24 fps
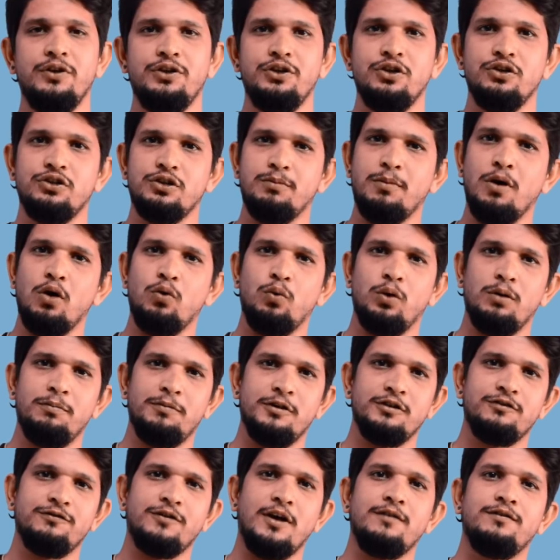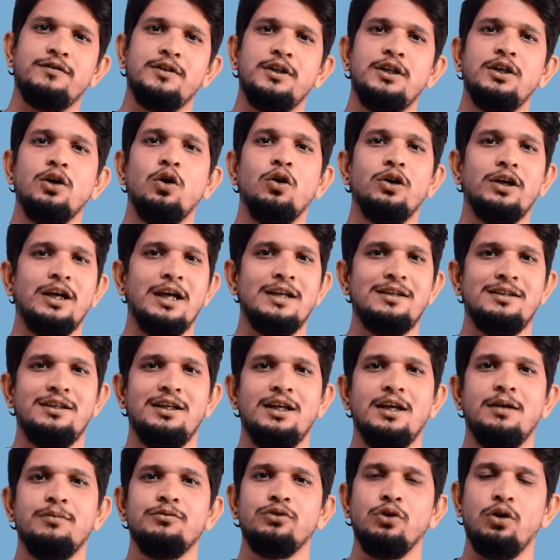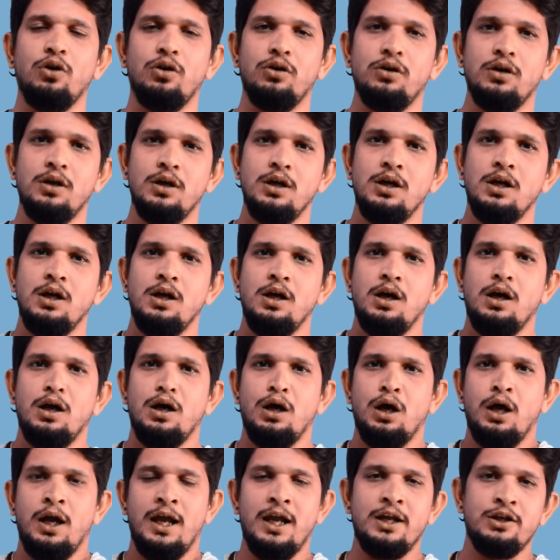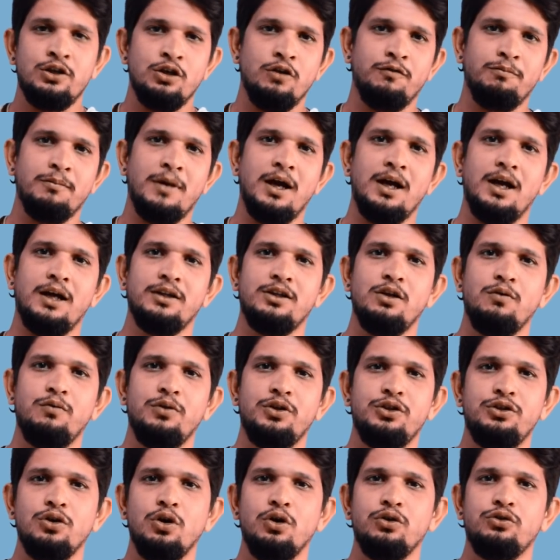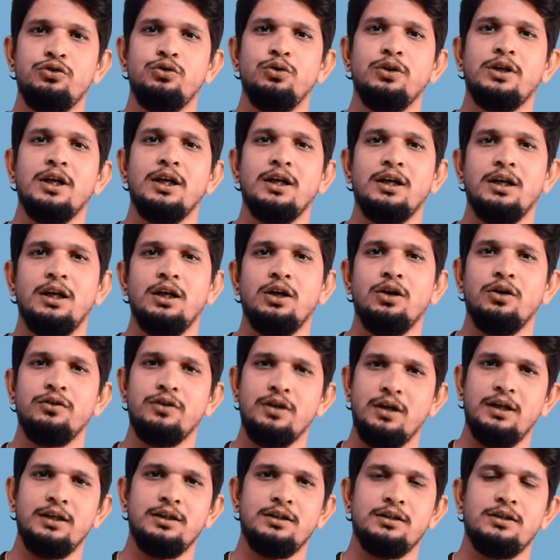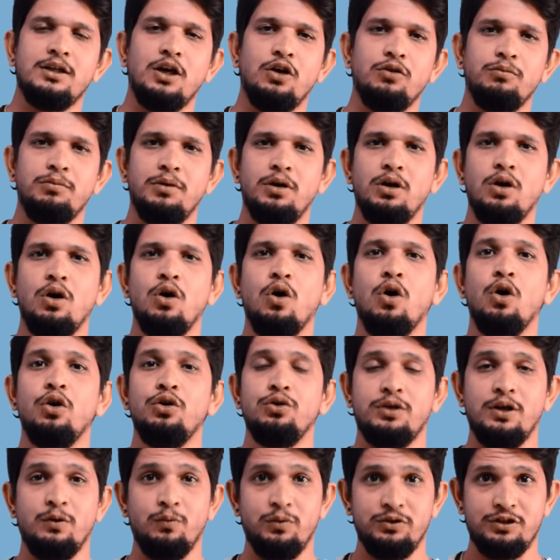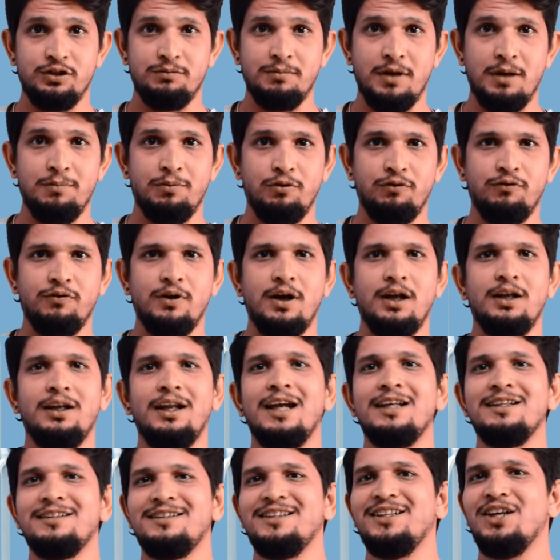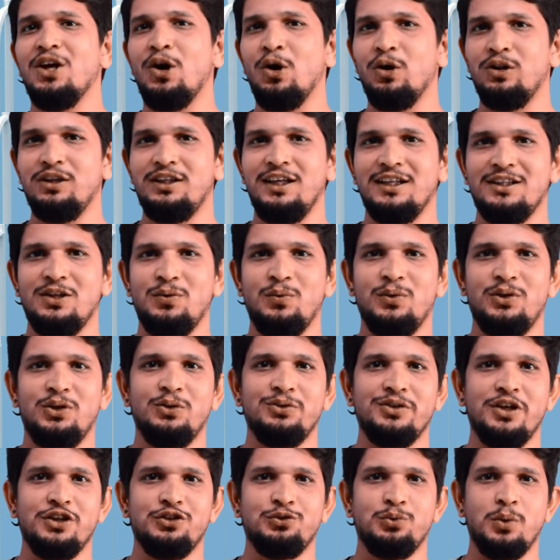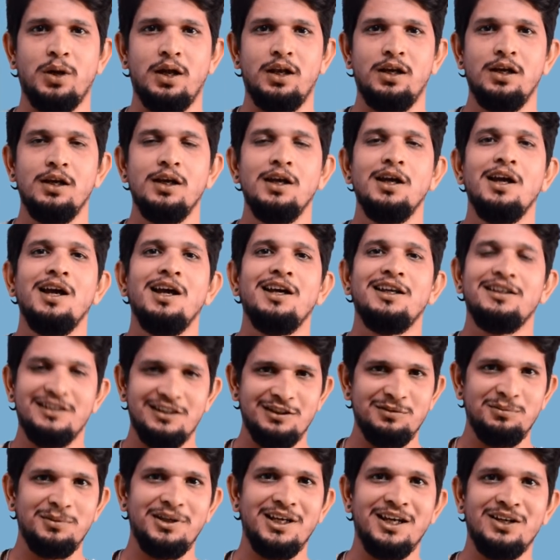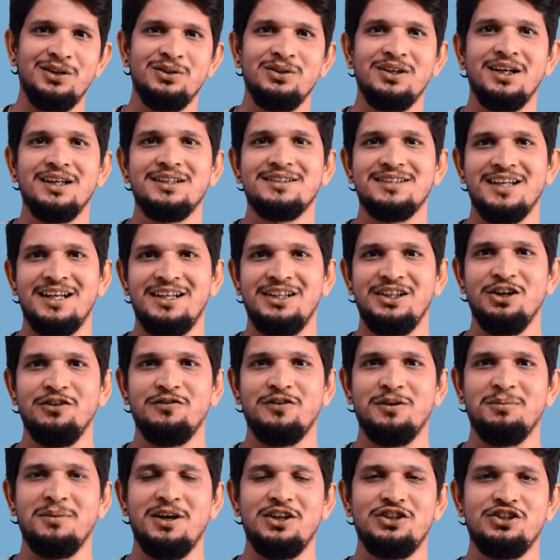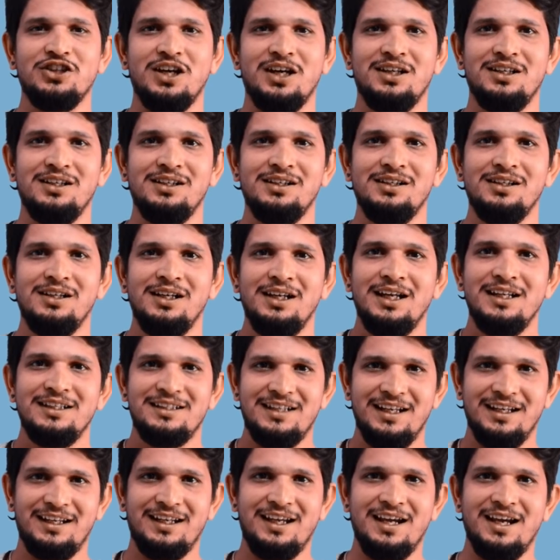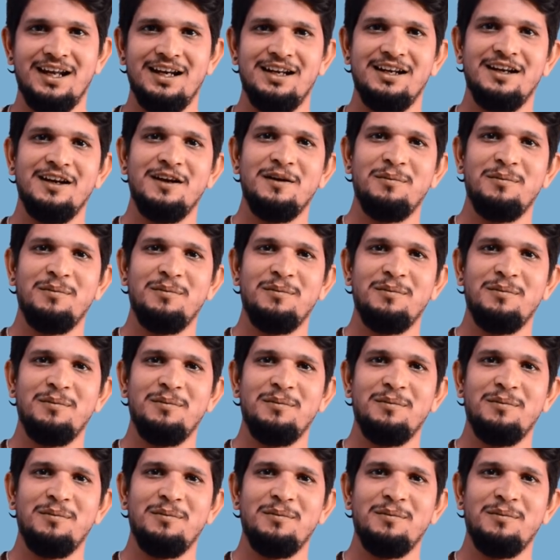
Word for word: videos about OnePlus 5T or KTMs or uh, any of my other videos you can click on the link down below or you can visit my profile and see all the other videos as well. It is me Anurag signing off from my channel. Take care.